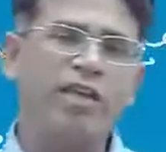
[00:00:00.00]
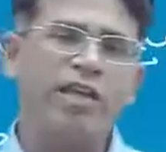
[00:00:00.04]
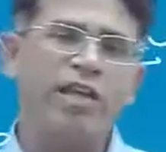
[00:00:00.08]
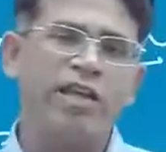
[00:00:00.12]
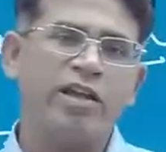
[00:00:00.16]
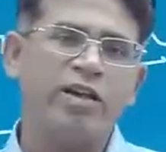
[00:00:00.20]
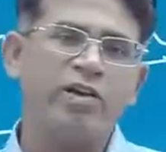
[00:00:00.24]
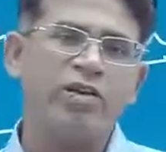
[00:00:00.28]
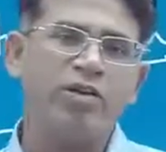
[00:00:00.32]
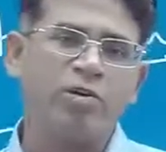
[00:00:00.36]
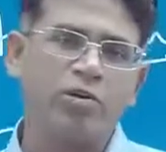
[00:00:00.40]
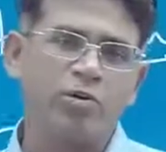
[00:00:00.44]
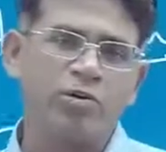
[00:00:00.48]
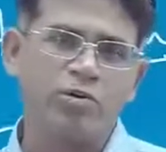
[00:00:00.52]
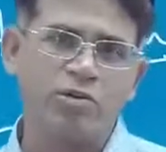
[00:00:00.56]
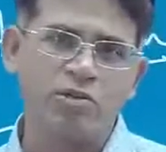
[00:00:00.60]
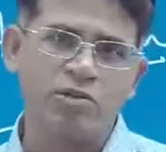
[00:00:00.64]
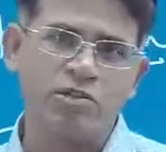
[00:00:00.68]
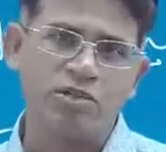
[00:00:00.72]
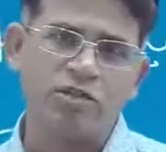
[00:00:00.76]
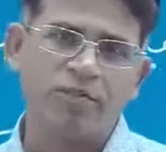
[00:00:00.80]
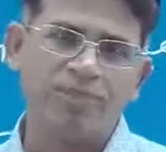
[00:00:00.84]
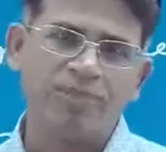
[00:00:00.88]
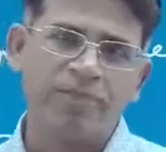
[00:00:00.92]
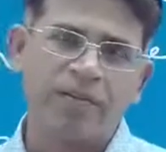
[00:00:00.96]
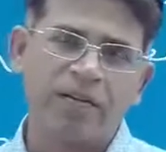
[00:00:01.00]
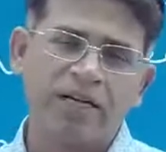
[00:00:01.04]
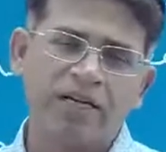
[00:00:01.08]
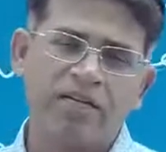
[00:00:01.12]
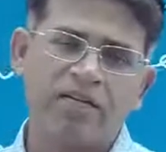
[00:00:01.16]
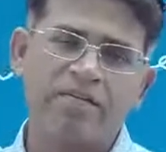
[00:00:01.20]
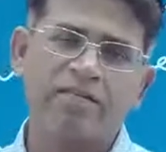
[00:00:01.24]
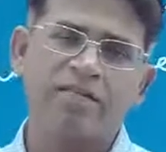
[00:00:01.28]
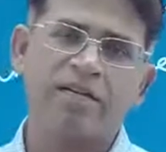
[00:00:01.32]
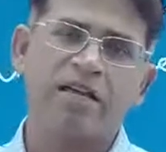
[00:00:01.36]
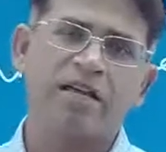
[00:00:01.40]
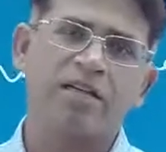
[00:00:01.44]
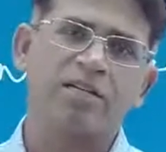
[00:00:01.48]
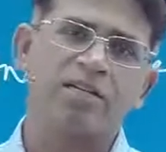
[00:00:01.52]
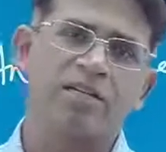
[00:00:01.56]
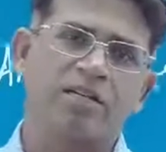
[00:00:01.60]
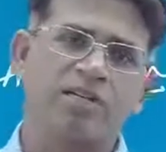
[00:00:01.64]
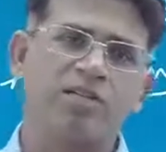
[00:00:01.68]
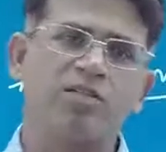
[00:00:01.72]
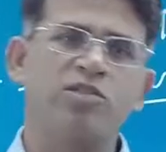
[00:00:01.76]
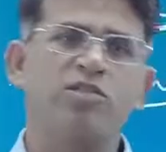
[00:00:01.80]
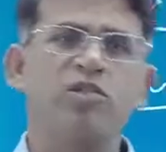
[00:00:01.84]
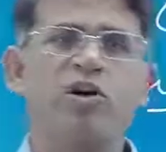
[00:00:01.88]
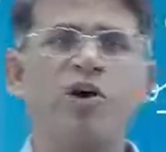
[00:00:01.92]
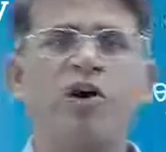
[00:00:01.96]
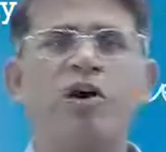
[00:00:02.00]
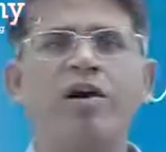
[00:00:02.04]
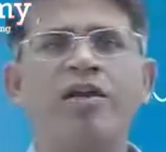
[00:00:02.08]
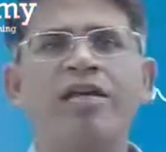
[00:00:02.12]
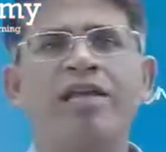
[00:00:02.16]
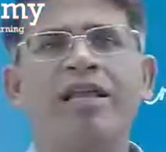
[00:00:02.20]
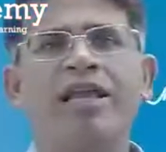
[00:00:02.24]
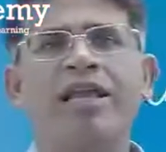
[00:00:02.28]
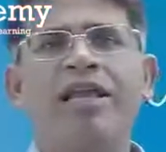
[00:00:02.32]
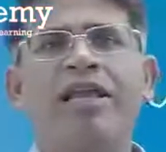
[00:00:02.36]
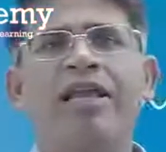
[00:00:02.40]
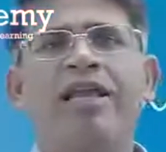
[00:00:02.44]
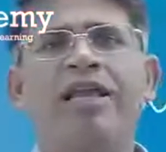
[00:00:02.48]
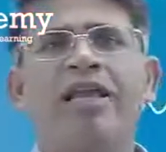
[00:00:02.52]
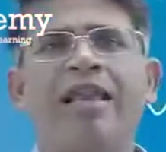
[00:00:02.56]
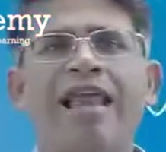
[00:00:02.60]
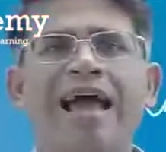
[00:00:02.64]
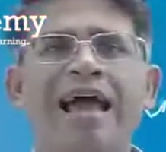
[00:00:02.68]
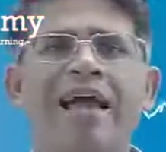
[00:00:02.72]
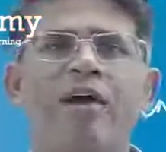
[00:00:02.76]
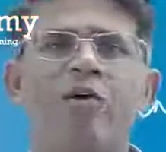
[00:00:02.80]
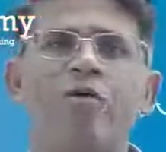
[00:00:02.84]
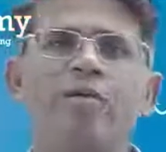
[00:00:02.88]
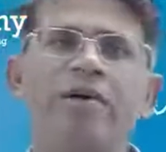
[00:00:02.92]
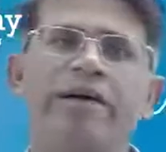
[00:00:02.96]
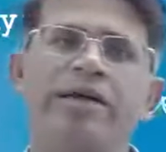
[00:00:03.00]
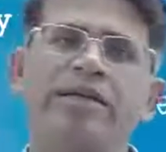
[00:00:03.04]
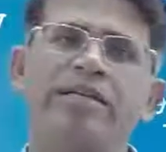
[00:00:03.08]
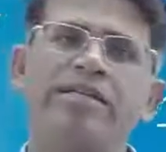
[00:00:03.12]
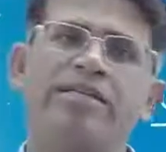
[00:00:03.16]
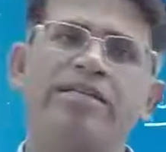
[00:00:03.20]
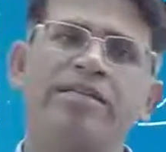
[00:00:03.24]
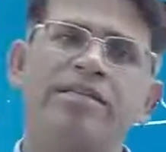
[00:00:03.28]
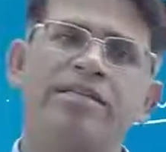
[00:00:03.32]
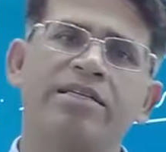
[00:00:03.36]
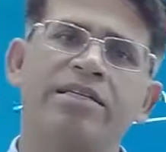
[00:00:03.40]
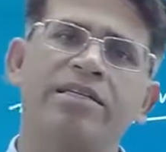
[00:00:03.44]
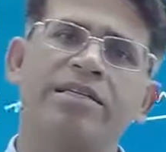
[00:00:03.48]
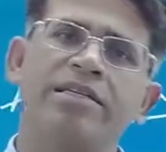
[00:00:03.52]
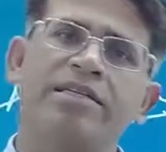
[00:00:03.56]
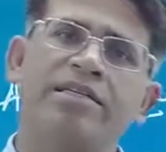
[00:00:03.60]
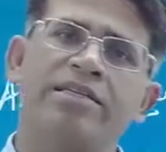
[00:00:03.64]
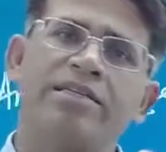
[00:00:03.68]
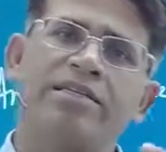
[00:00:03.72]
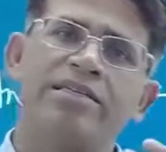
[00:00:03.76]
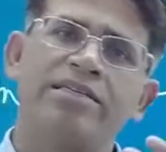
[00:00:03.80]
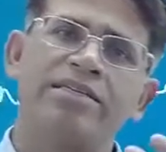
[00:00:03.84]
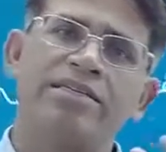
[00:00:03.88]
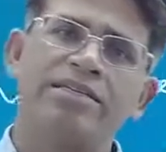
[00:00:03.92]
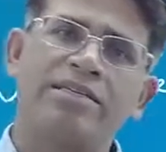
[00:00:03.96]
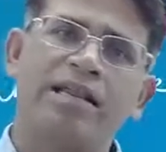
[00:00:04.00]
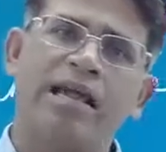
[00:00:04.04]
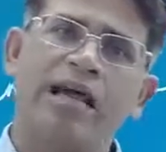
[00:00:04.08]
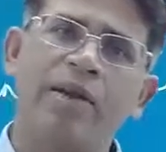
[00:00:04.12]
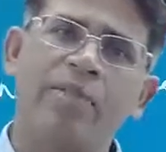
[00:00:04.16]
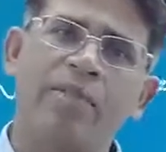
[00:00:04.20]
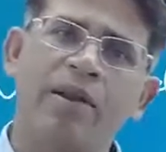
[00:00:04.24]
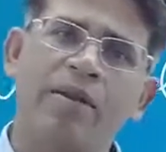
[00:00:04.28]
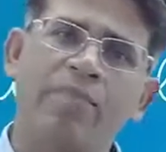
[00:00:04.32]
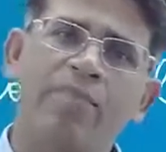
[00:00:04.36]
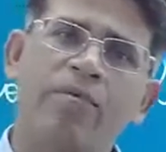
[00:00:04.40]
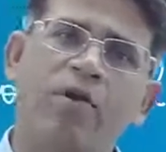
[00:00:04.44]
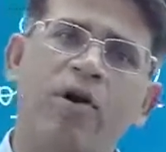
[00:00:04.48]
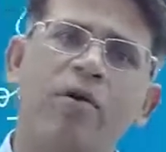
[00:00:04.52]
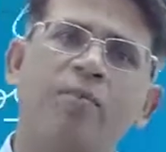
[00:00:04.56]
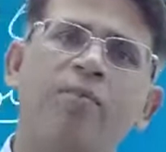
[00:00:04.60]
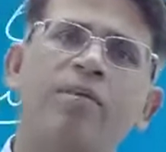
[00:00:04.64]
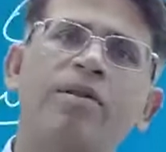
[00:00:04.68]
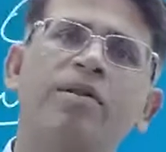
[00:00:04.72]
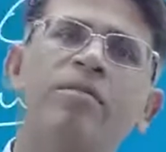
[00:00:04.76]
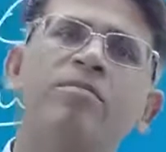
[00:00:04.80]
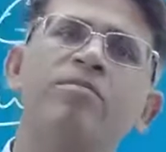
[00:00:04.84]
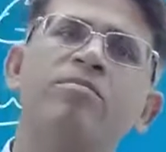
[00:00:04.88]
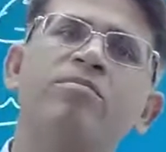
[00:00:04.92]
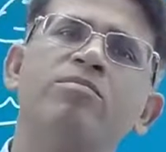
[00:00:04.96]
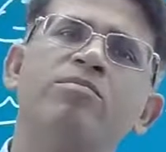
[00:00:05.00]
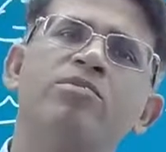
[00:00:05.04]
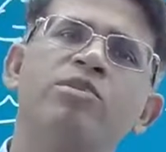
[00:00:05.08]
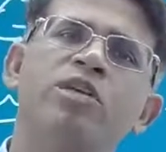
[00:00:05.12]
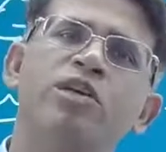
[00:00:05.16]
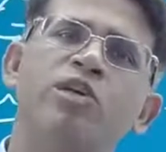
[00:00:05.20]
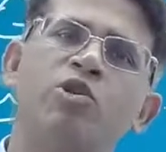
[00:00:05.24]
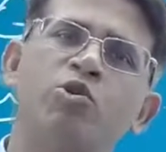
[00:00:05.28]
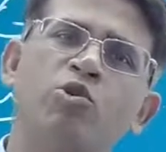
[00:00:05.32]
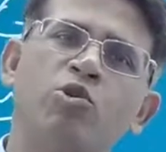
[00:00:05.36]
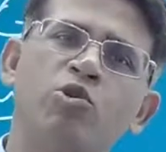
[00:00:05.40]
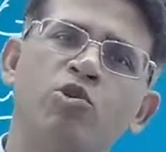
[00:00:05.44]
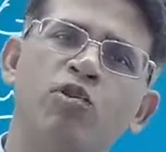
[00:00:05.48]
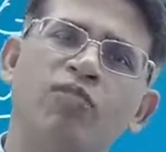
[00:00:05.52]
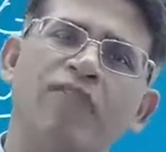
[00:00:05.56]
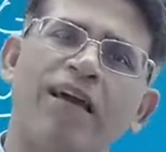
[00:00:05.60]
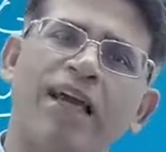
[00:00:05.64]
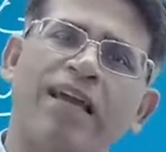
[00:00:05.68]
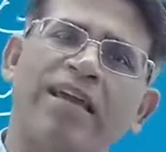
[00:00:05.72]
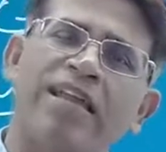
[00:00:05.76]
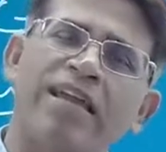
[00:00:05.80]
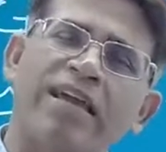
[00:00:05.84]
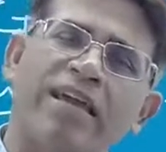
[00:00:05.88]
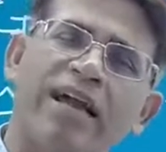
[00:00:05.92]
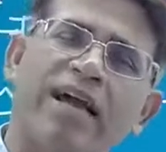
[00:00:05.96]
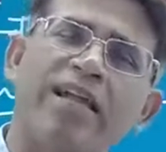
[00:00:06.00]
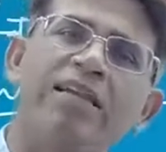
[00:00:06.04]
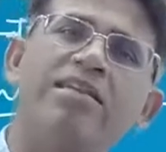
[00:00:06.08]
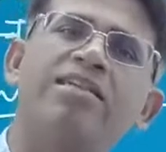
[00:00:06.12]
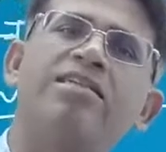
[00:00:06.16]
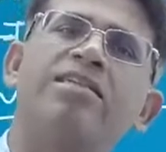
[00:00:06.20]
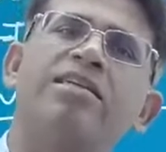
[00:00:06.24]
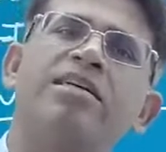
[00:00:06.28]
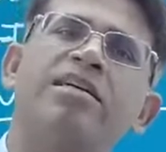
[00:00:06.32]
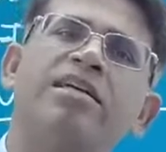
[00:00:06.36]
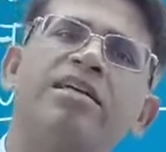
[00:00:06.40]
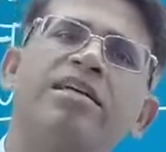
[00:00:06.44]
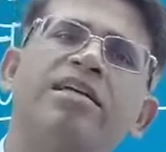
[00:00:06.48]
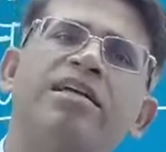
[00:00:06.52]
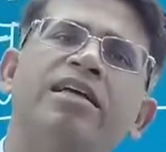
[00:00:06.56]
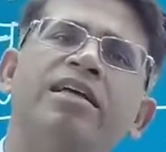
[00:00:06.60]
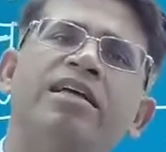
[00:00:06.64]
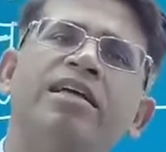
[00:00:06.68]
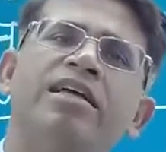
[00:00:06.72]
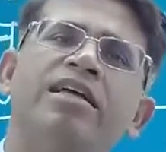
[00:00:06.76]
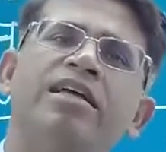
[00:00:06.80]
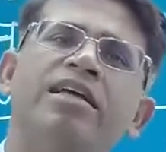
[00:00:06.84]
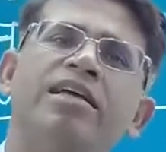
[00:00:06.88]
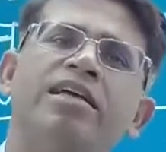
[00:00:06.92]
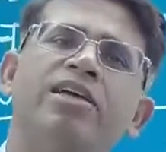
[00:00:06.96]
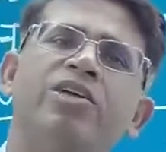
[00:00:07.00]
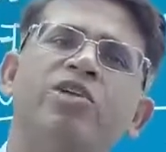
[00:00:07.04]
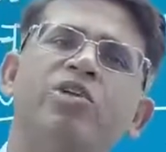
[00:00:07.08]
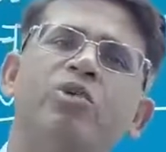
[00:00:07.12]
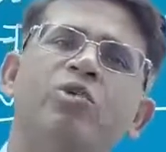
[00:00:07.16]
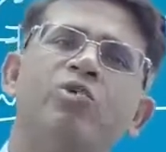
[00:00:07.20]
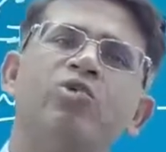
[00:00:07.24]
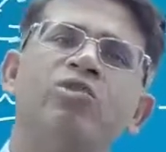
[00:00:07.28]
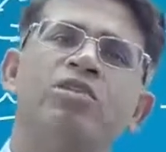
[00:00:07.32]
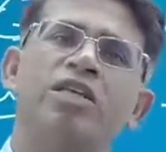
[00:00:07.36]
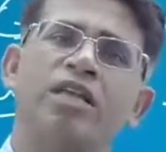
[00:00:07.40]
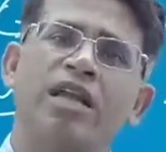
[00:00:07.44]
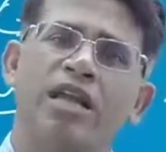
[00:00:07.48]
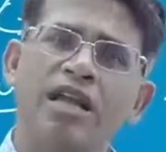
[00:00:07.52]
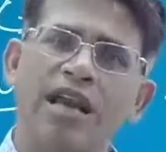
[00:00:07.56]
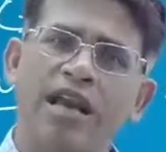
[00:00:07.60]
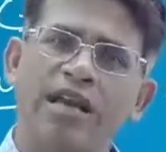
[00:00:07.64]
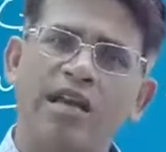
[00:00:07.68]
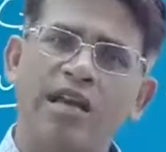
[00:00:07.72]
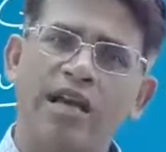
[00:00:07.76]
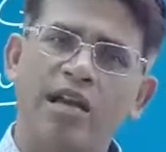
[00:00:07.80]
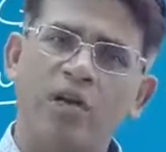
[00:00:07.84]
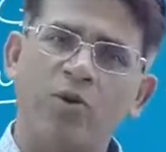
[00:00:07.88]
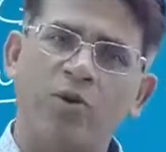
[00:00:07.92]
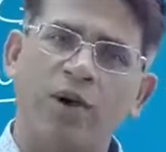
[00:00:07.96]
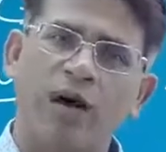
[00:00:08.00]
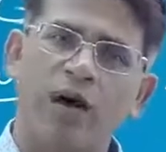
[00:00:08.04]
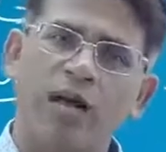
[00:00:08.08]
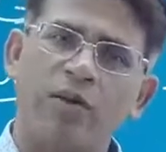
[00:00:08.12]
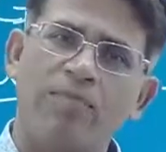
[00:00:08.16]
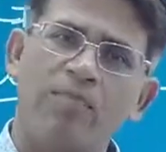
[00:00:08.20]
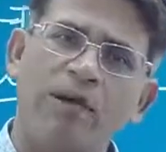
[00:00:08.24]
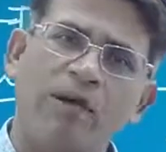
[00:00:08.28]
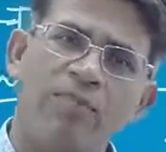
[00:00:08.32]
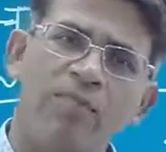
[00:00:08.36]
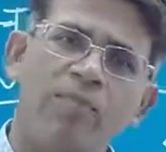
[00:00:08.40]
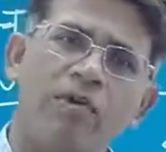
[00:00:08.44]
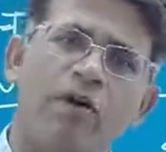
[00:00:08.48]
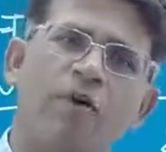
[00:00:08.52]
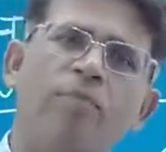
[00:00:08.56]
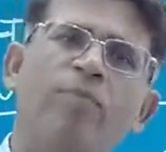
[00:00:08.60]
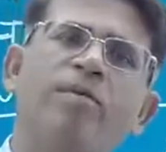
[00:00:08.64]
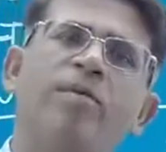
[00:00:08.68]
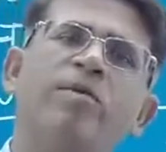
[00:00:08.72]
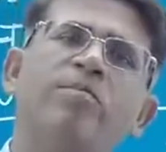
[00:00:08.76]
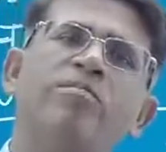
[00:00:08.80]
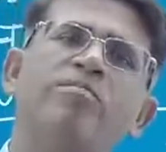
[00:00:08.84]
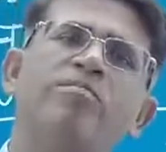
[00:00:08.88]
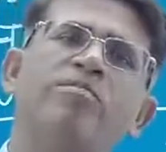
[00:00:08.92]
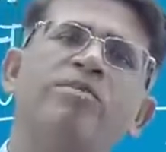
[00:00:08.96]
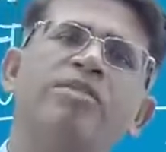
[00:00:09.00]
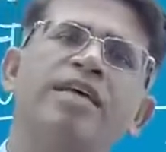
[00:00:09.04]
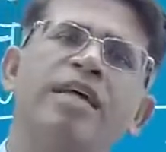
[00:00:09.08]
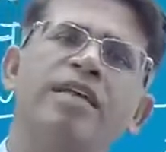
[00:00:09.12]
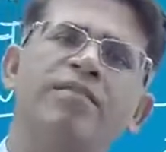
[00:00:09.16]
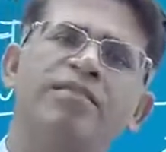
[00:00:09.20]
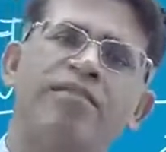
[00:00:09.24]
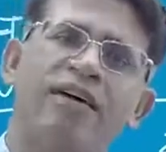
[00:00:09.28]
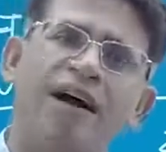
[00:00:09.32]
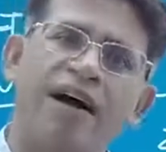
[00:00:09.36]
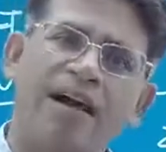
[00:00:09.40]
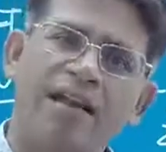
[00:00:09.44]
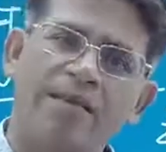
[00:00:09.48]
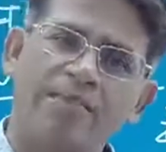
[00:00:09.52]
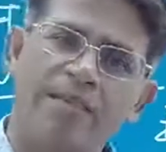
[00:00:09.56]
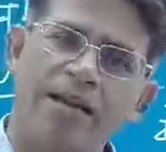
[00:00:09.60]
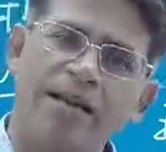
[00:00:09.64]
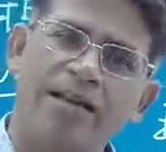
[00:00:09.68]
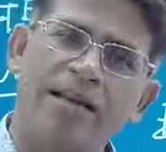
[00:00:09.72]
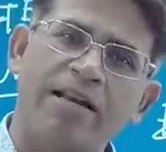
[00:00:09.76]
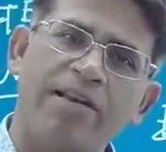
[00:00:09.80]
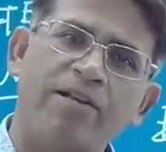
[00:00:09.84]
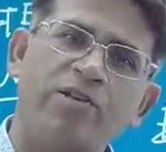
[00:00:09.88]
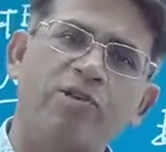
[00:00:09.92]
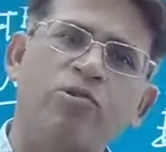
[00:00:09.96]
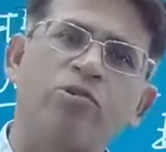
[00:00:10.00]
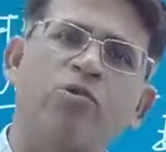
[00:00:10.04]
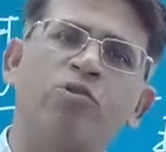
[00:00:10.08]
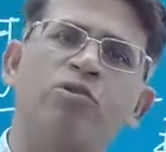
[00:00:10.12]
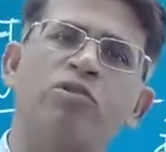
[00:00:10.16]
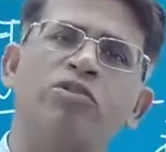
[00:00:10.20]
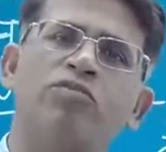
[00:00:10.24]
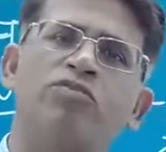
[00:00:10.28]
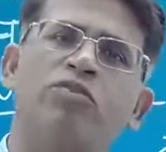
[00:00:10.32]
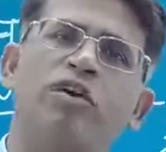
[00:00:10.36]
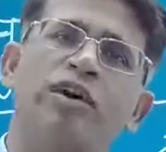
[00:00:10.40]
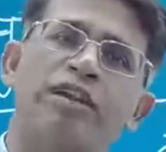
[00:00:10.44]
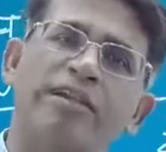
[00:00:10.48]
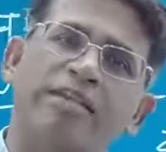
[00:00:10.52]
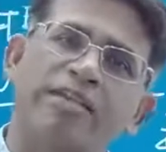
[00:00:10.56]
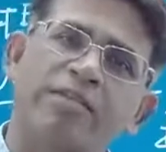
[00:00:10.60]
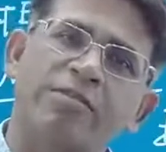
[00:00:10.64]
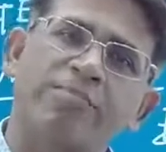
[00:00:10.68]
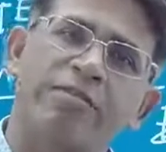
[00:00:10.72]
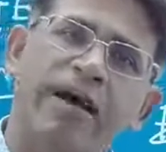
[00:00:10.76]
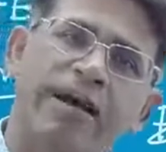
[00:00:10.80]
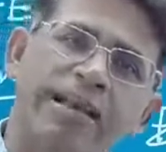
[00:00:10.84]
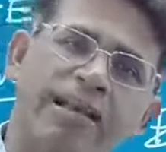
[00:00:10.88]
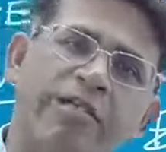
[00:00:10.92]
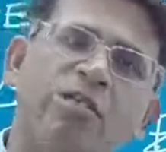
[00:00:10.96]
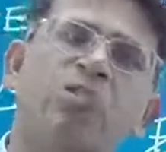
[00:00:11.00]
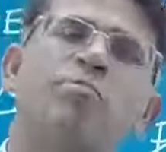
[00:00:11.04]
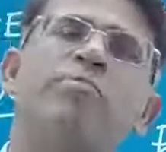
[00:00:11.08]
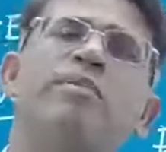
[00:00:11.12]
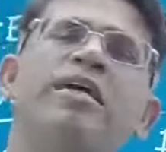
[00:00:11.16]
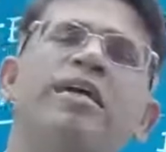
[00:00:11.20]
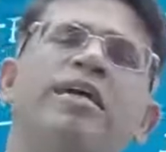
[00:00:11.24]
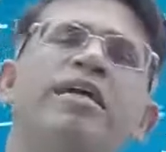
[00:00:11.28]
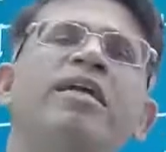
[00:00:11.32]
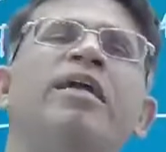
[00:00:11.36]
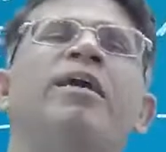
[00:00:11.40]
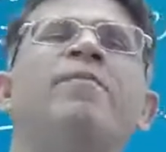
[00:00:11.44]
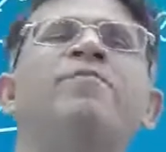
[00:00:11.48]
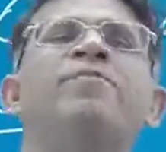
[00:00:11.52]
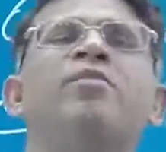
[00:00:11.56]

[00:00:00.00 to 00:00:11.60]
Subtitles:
includes discussions on language, tribal problems, issues of agriculture, issues related to urban problems, environmental issues, forest management.